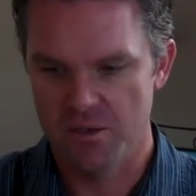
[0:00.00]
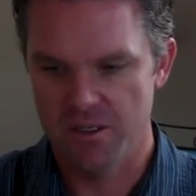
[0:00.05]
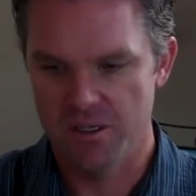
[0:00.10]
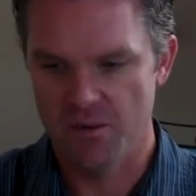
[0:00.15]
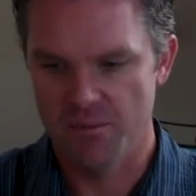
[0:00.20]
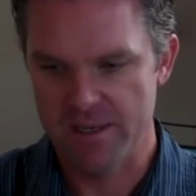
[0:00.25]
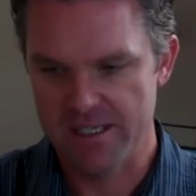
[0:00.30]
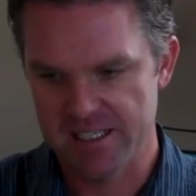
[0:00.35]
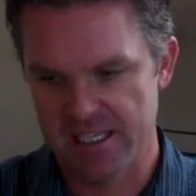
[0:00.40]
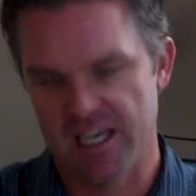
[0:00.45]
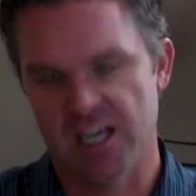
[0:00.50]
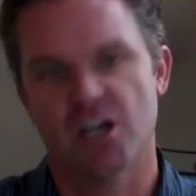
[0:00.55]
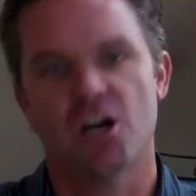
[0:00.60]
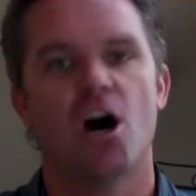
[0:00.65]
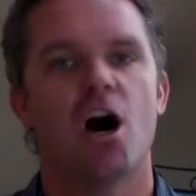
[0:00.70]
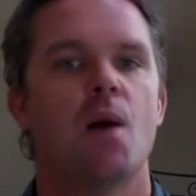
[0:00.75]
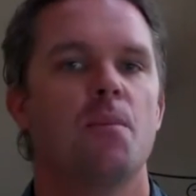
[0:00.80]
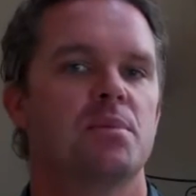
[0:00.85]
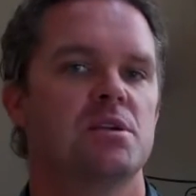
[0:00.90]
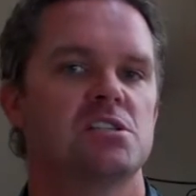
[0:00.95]
basically
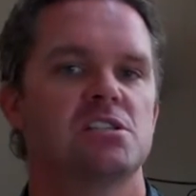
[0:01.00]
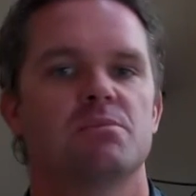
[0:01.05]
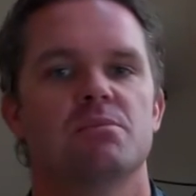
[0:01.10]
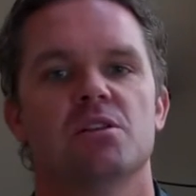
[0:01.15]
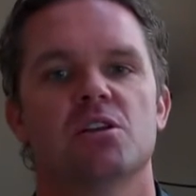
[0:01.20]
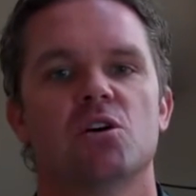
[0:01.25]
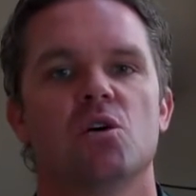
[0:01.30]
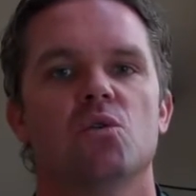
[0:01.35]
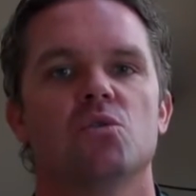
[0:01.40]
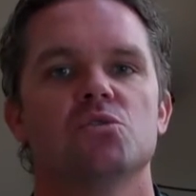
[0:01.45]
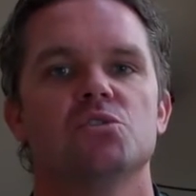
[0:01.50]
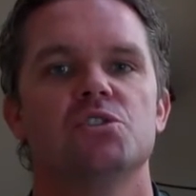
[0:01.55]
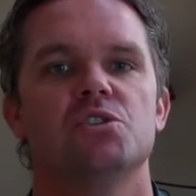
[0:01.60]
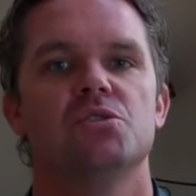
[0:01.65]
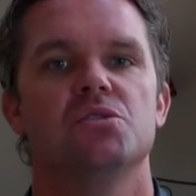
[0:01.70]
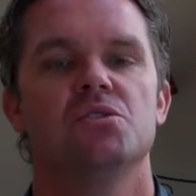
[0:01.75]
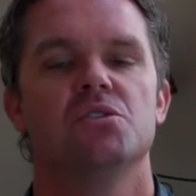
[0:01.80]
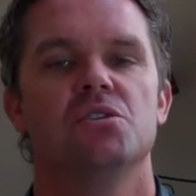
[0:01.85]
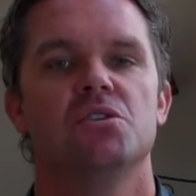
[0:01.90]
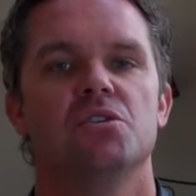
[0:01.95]
accomplish some of the goals
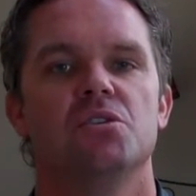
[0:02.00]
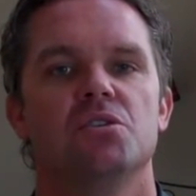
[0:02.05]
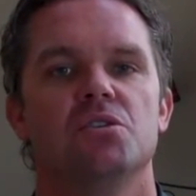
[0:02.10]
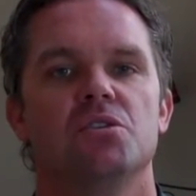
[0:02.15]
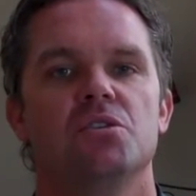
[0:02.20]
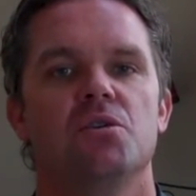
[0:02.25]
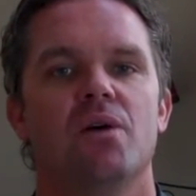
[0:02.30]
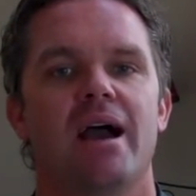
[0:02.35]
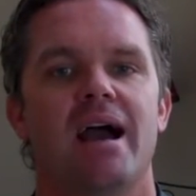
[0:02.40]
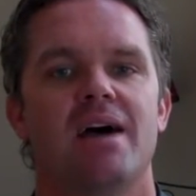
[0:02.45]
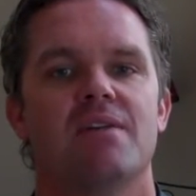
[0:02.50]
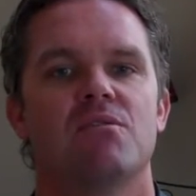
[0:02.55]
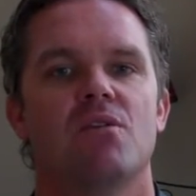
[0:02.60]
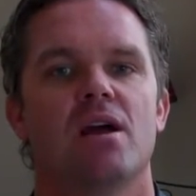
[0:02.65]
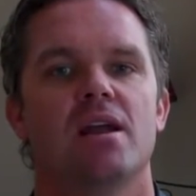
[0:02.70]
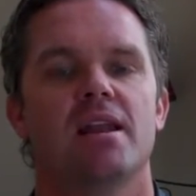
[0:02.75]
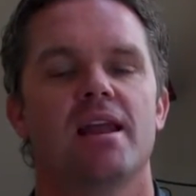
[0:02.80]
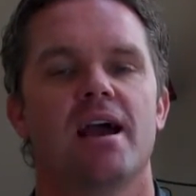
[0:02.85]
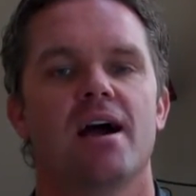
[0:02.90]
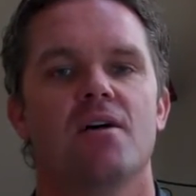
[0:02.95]
you have
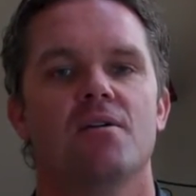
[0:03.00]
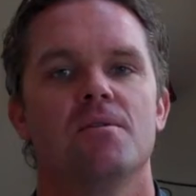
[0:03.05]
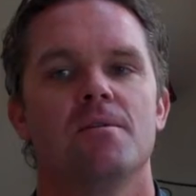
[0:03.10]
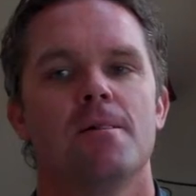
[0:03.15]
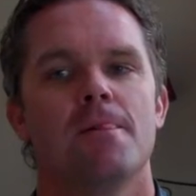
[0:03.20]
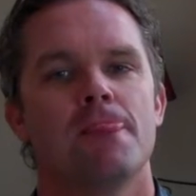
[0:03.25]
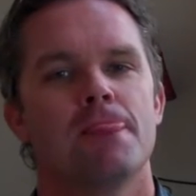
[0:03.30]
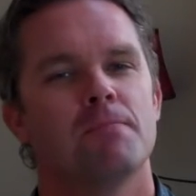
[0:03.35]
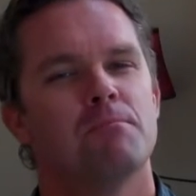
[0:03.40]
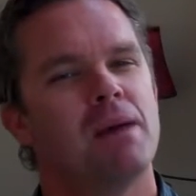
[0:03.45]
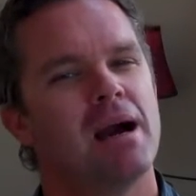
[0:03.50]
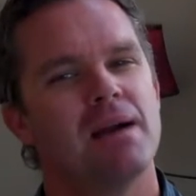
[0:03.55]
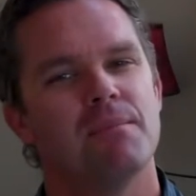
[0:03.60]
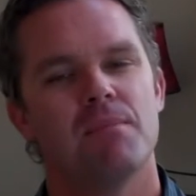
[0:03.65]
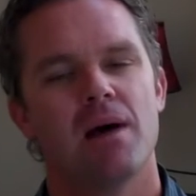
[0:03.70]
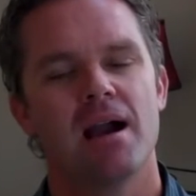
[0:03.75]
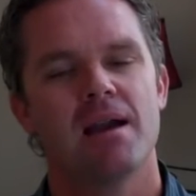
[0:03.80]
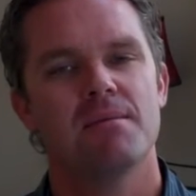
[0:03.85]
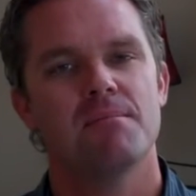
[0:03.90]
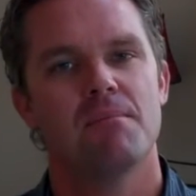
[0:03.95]
right now?
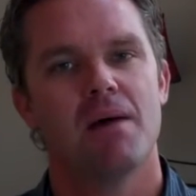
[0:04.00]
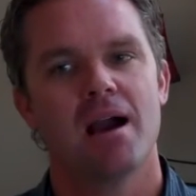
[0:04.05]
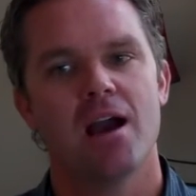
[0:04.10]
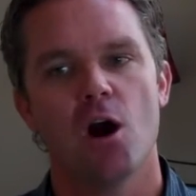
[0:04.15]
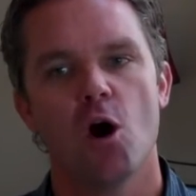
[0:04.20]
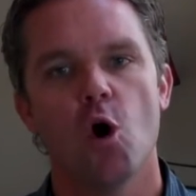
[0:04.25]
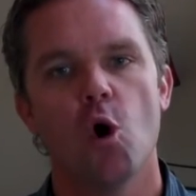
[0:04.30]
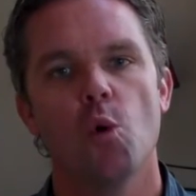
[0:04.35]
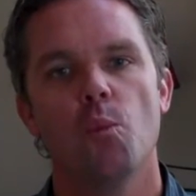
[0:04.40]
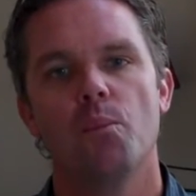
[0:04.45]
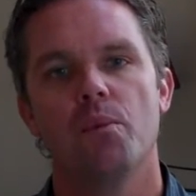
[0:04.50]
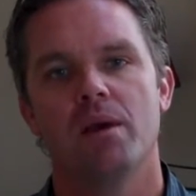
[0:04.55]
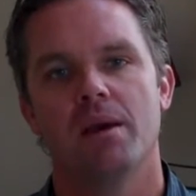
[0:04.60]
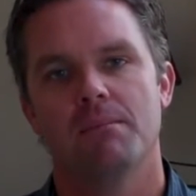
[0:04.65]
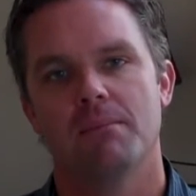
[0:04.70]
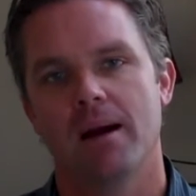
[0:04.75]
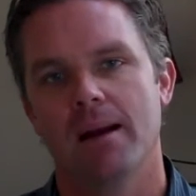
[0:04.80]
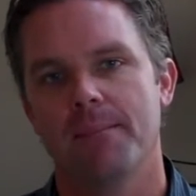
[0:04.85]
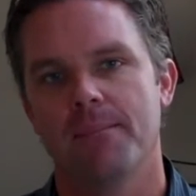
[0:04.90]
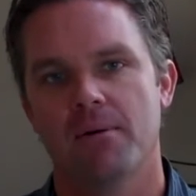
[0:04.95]
My hope and
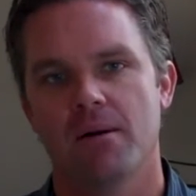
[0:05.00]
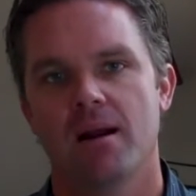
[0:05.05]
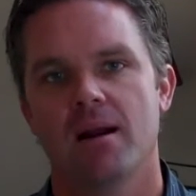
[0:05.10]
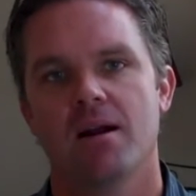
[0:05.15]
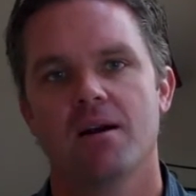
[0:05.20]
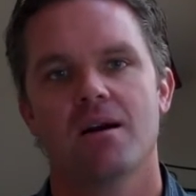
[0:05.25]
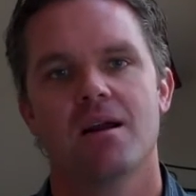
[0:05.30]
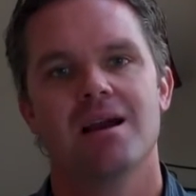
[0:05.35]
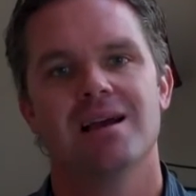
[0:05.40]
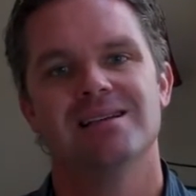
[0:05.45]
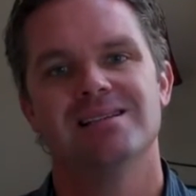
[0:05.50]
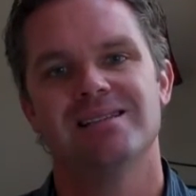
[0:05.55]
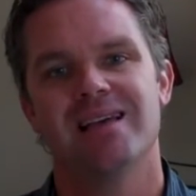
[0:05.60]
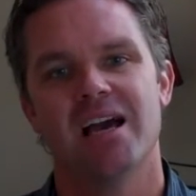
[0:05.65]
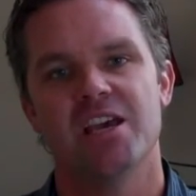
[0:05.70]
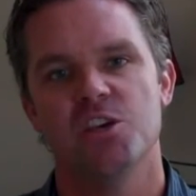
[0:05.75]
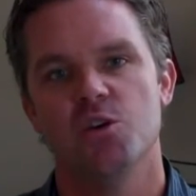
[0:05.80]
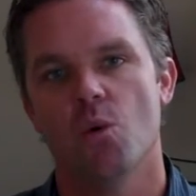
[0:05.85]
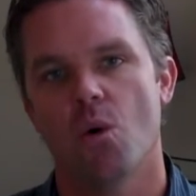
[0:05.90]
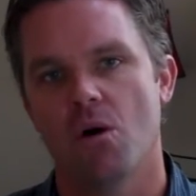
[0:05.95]
my prayer is
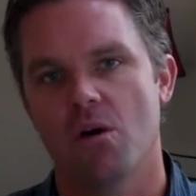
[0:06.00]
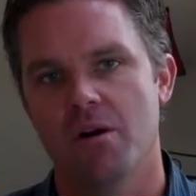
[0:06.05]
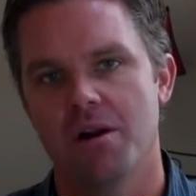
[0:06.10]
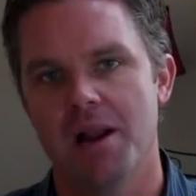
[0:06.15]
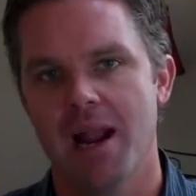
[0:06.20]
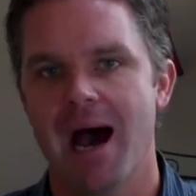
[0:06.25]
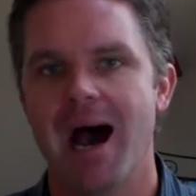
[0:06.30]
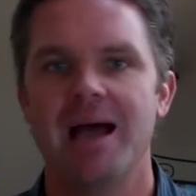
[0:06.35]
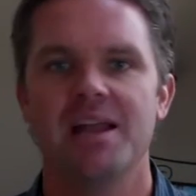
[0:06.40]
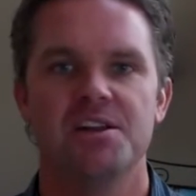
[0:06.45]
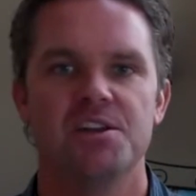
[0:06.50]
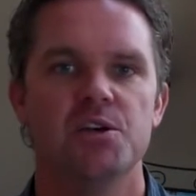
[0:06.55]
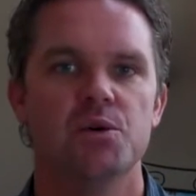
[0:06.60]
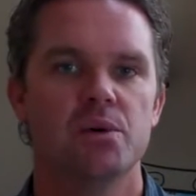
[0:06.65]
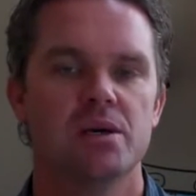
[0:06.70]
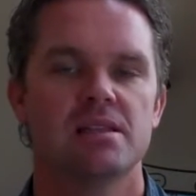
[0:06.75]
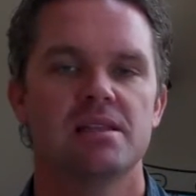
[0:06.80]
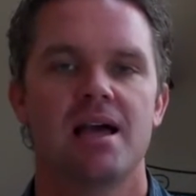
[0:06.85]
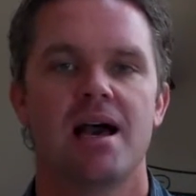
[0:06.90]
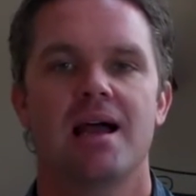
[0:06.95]
that you are not
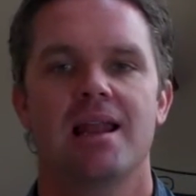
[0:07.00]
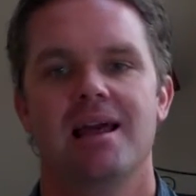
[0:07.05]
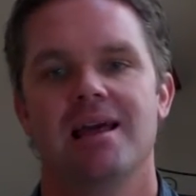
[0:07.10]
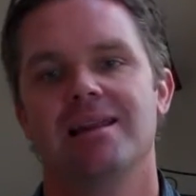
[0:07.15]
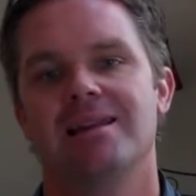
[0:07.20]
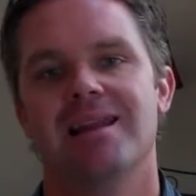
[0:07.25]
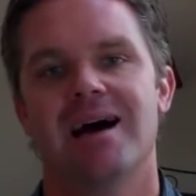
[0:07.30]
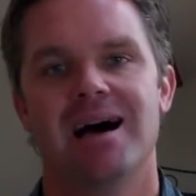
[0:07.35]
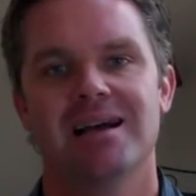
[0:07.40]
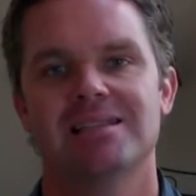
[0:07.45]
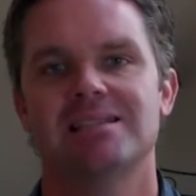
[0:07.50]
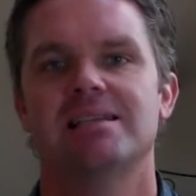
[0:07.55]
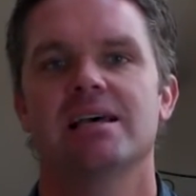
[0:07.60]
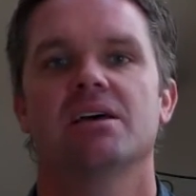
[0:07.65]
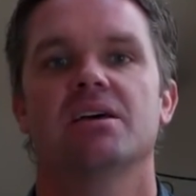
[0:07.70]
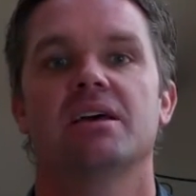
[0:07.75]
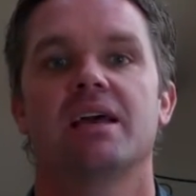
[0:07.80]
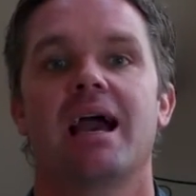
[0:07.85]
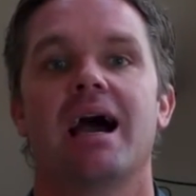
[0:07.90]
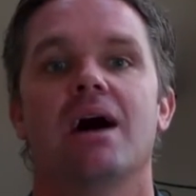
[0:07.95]
doing that and not
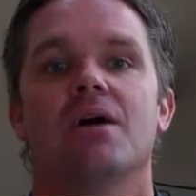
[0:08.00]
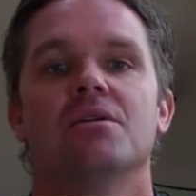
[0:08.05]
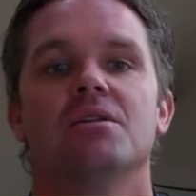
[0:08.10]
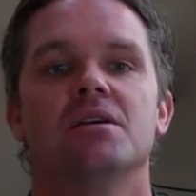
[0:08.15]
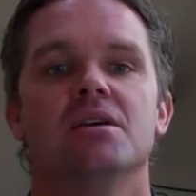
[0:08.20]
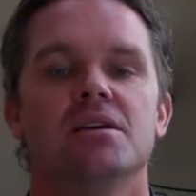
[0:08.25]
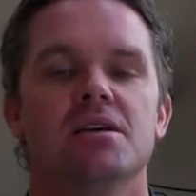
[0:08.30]
selling out.